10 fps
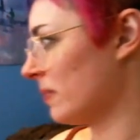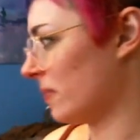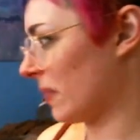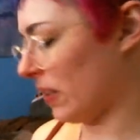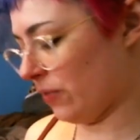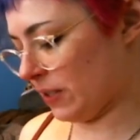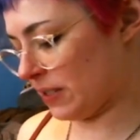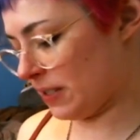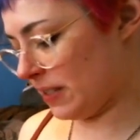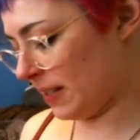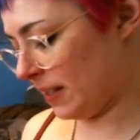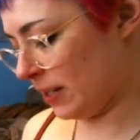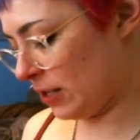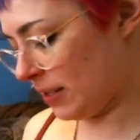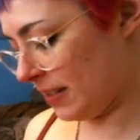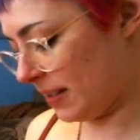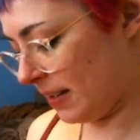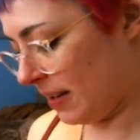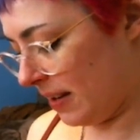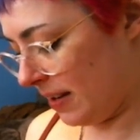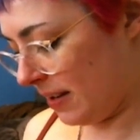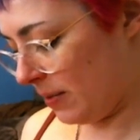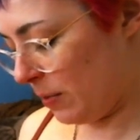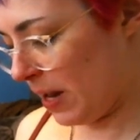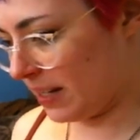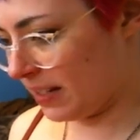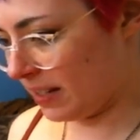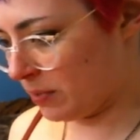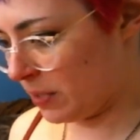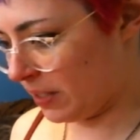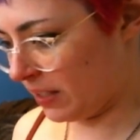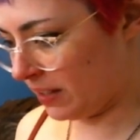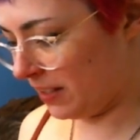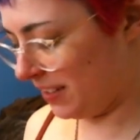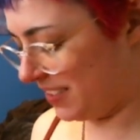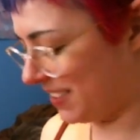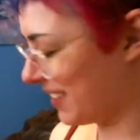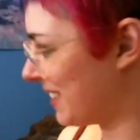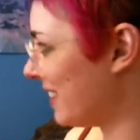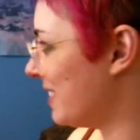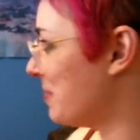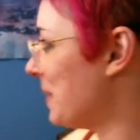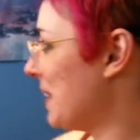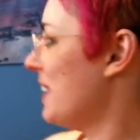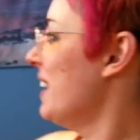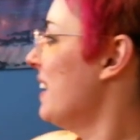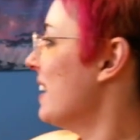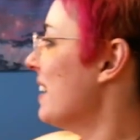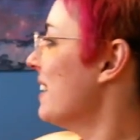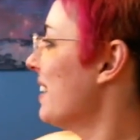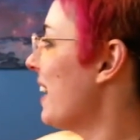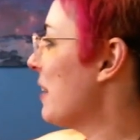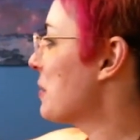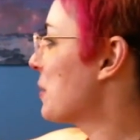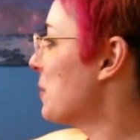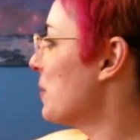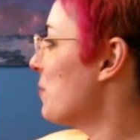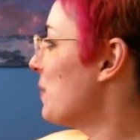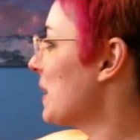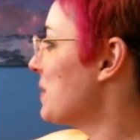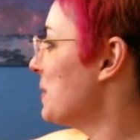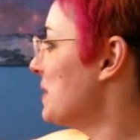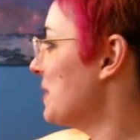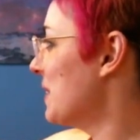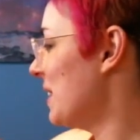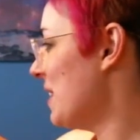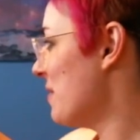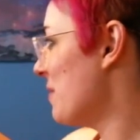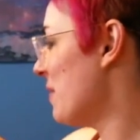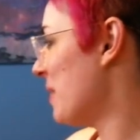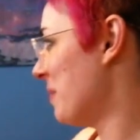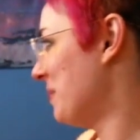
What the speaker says: I feel so silly just painting a million little circles, but it'll have a cool effect once you get enough of them.